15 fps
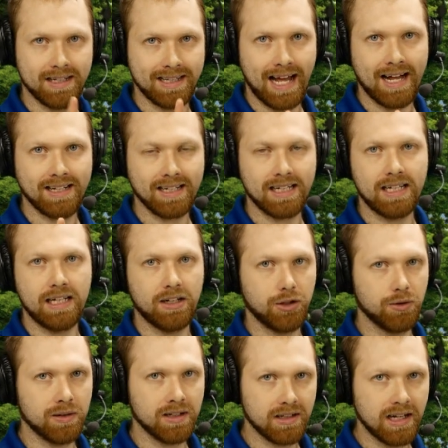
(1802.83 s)
that's key.
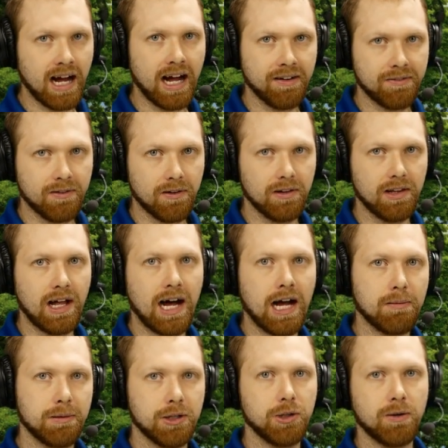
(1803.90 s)
You can die for a
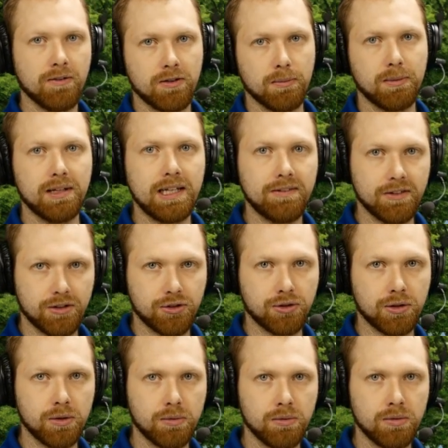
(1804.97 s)
lie, but you have to believe it's
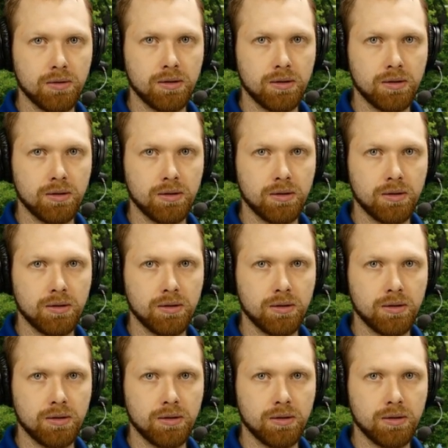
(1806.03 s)
true.